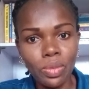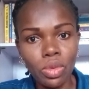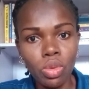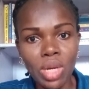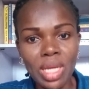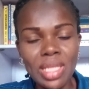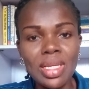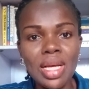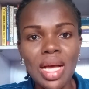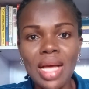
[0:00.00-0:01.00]
All right,
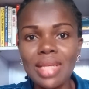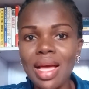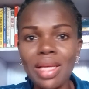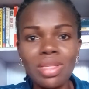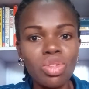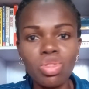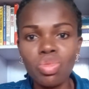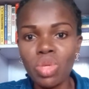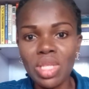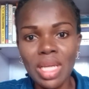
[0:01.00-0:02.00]
and that's just
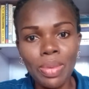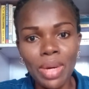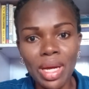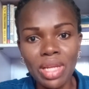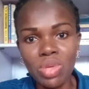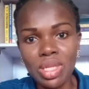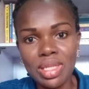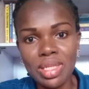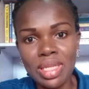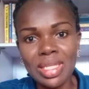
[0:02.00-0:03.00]
what
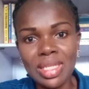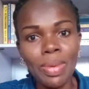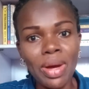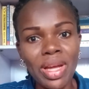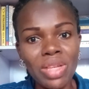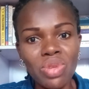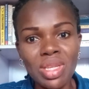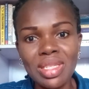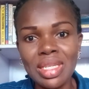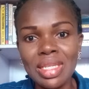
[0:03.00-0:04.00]
carbohydrates is.
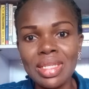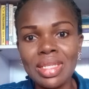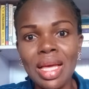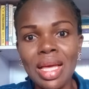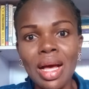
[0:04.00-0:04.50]
Carbohydrates is